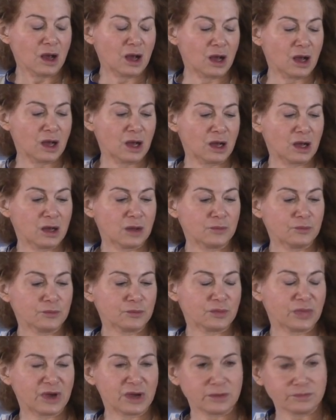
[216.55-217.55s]

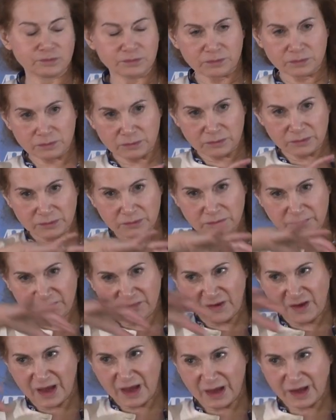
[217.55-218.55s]
but
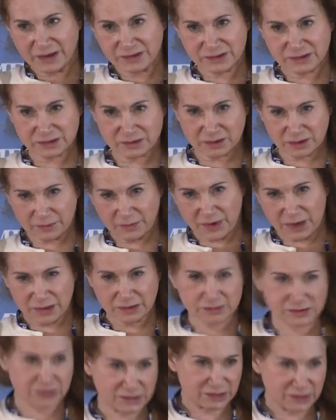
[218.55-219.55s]
vast
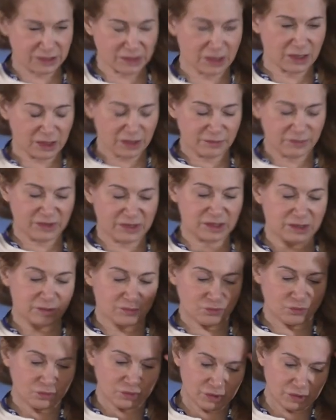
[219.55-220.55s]
amounts of the Army
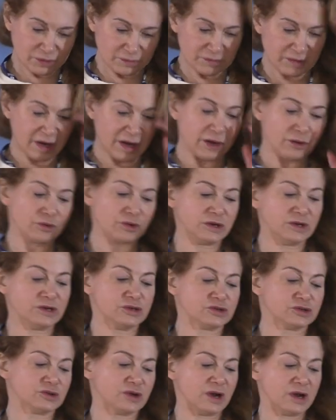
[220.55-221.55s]
were now going to
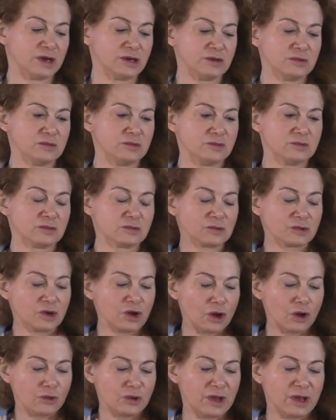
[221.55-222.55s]
train
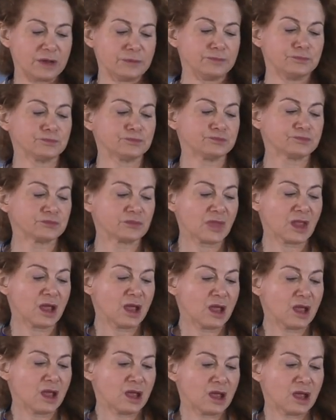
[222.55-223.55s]
co-ed.
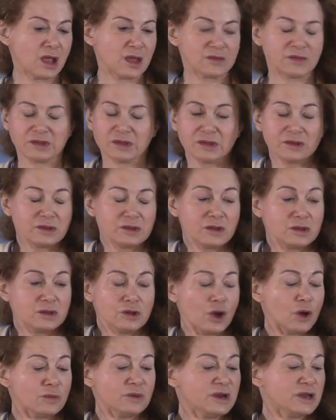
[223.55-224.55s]
And
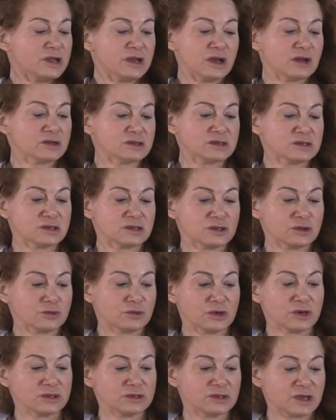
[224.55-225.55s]
nobody else in the
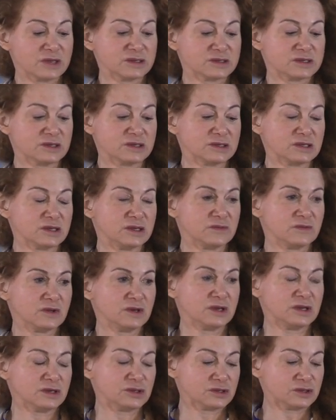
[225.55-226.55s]
world does this,
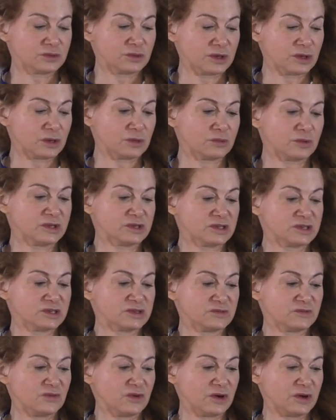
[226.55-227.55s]
even Israel, which
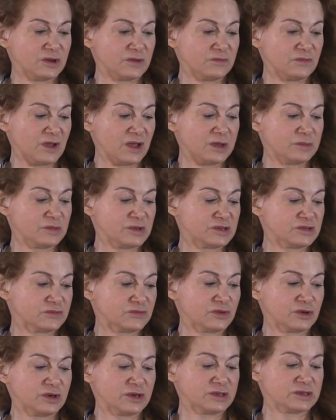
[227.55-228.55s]
is very famous
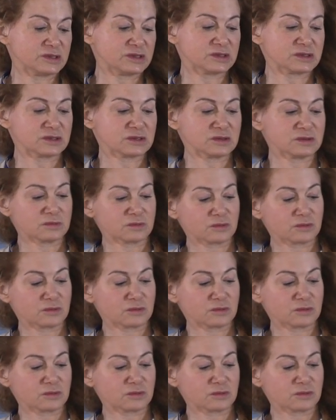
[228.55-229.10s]
for its